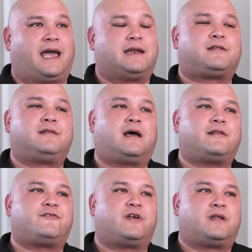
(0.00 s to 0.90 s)
And it's
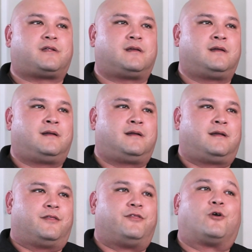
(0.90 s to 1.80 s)
not just
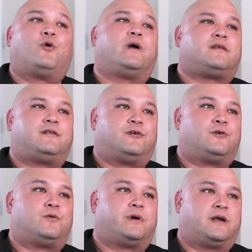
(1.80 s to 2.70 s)
they're going to
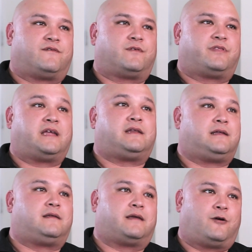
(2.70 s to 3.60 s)
do whatever they
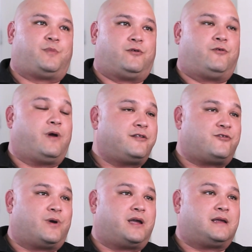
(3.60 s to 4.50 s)
need to help you
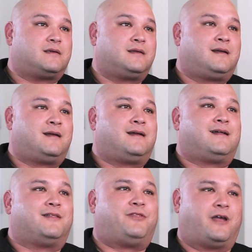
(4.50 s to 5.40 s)
graduate,
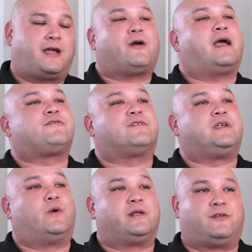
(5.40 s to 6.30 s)
they are actually
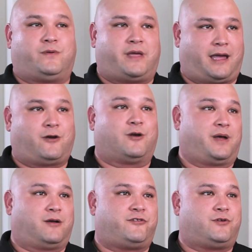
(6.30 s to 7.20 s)
going to care
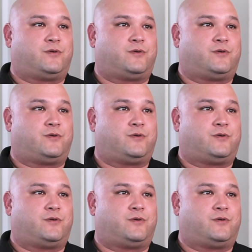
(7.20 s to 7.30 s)
about